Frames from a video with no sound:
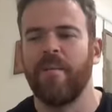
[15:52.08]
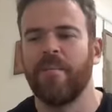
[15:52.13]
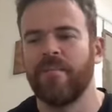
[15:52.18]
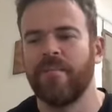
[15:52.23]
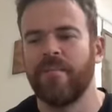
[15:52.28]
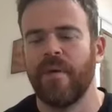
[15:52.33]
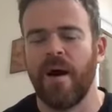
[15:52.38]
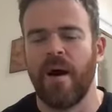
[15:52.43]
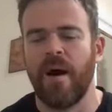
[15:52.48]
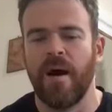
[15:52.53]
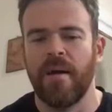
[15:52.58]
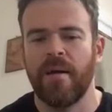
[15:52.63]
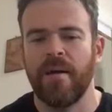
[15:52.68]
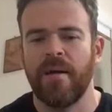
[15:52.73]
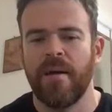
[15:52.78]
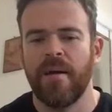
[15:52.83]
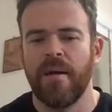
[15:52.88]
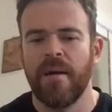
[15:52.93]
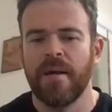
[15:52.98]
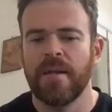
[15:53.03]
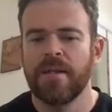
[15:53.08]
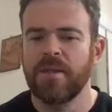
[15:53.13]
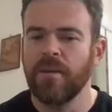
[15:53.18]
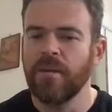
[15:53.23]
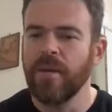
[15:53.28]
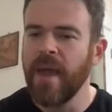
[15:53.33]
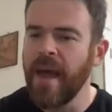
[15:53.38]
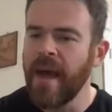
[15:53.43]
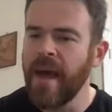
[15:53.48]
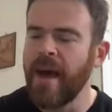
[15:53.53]
Um, so
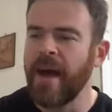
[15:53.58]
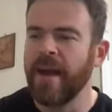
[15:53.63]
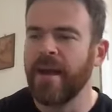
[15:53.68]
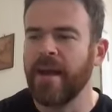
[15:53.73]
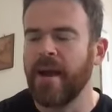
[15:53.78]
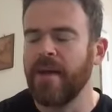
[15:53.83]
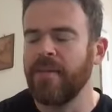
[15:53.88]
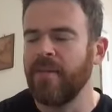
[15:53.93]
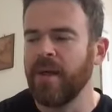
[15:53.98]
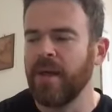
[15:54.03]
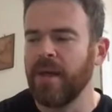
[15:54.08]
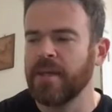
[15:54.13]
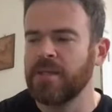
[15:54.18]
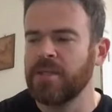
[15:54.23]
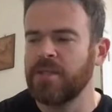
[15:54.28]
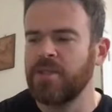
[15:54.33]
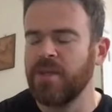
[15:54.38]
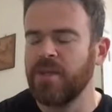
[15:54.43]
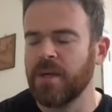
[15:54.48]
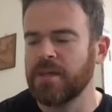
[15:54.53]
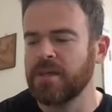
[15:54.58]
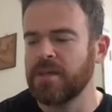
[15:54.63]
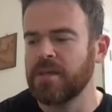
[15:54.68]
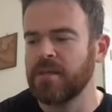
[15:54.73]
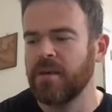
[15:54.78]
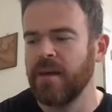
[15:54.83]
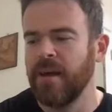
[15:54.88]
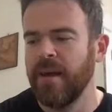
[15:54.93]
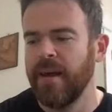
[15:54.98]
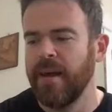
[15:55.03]
yeah, I think it's
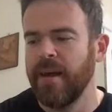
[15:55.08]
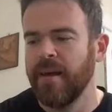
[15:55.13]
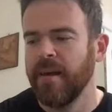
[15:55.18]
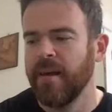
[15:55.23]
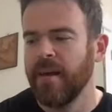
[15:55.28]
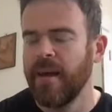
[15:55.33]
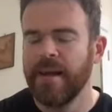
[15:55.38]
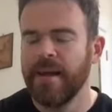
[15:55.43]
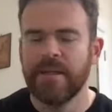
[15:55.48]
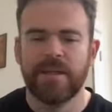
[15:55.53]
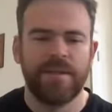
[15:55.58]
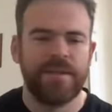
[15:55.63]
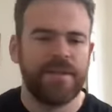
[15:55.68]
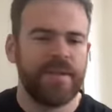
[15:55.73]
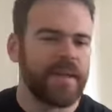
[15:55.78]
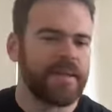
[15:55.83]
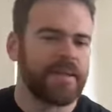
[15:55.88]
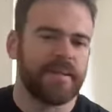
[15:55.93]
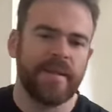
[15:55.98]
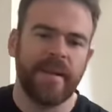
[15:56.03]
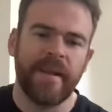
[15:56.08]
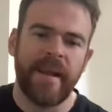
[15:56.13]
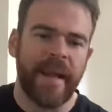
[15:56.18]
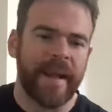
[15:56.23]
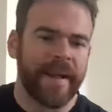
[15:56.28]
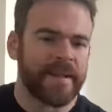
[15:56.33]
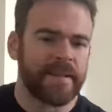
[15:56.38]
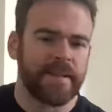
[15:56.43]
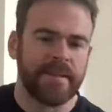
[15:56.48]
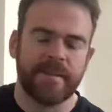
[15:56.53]
just the
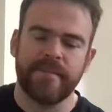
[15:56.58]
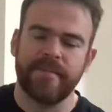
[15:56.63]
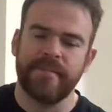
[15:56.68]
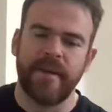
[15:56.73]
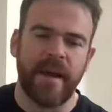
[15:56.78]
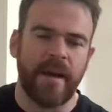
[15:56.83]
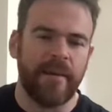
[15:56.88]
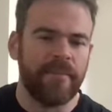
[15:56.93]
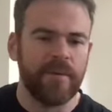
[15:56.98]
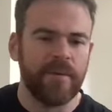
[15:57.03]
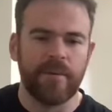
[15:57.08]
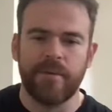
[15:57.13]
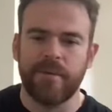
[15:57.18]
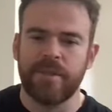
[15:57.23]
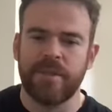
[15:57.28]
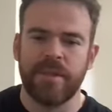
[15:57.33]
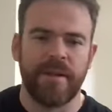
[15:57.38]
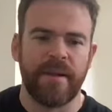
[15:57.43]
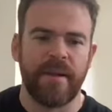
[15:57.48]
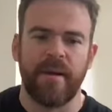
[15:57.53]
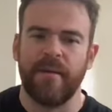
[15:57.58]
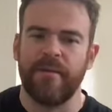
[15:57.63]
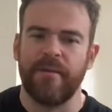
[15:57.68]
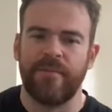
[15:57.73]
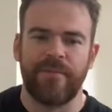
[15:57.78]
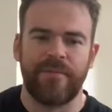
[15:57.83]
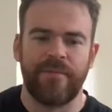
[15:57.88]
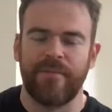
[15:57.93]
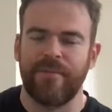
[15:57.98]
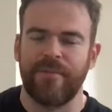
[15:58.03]
next evolution
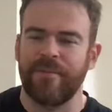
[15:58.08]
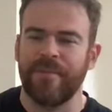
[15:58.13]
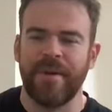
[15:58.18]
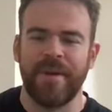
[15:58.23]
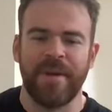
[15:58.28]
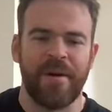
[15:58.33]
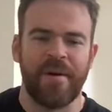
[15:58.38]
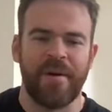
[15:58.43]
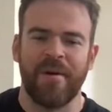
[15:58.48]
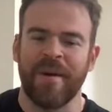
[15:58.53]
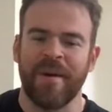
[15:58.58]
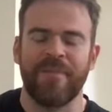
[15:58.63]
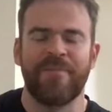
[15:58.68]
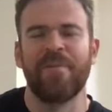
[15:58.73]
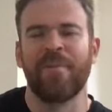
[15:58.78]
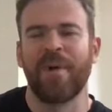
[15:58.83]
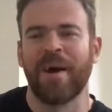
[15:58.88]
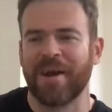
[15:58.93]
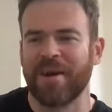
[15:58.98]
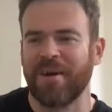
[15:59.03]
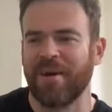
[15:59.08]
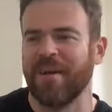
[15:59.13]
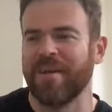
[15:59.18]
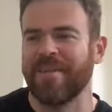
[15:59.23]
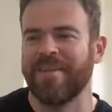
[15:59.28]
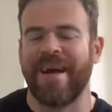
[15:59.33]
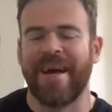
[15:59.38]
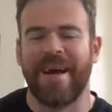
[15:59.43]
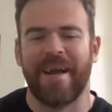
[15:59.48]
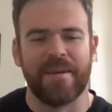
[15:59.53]
of, if you want to call
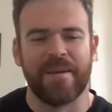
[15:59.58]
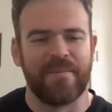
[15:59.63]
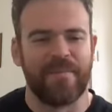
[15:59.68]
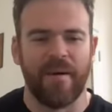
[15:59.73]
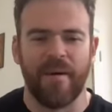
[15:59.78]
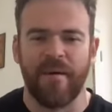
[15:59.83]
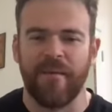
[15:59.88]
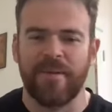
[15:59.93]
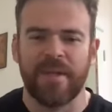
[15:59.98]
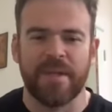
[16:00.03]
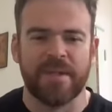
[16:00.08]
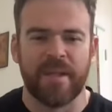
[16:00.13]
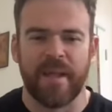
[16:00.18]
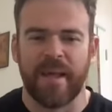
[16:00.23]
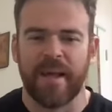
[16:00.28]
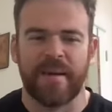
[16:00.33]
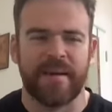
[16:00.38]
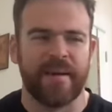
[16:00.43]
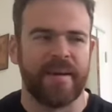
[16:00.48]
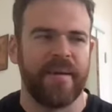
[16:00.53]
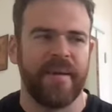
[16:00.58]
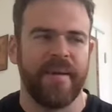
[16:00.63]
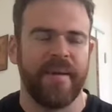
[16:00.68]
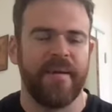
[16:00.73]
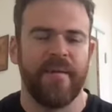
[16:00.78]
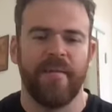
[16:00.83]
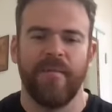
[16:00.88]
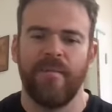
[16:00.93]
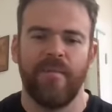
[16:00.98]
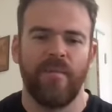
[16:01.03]
it that, of just like
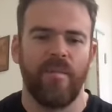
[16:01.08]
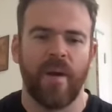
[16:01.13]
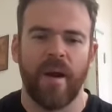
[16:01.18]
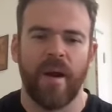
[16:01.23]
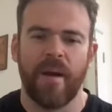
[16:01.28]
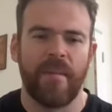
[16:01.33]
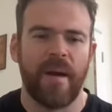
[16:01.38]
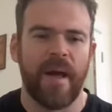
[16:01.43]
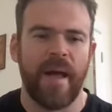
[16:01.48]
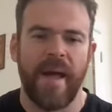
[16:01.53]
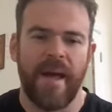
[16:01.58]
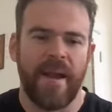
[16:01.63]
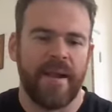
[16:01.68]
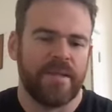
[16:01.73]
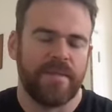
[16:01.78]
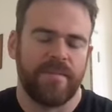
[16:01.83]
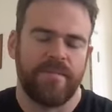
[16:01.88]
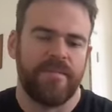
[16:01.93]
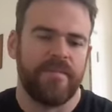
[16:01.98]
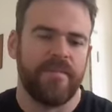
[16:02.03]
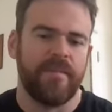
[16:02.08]
where my head is